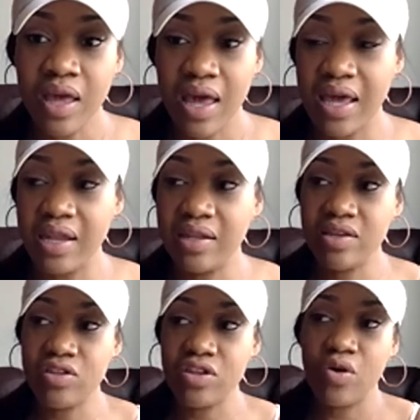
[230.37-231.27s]
And,
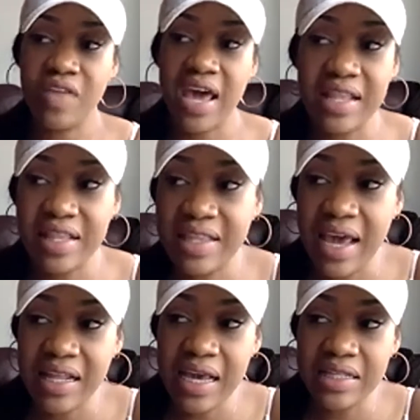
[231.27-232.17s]

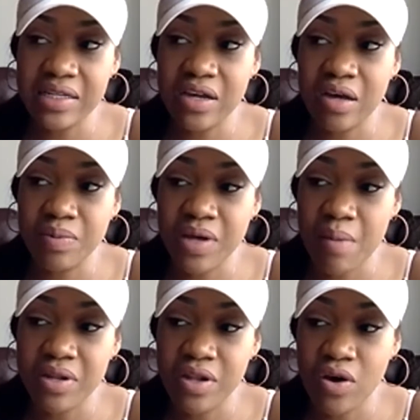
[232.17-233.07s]
that ended up
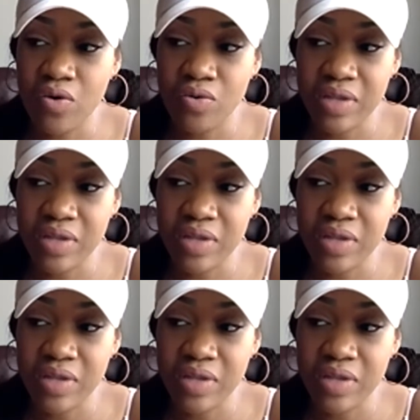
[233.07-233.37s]
coming on,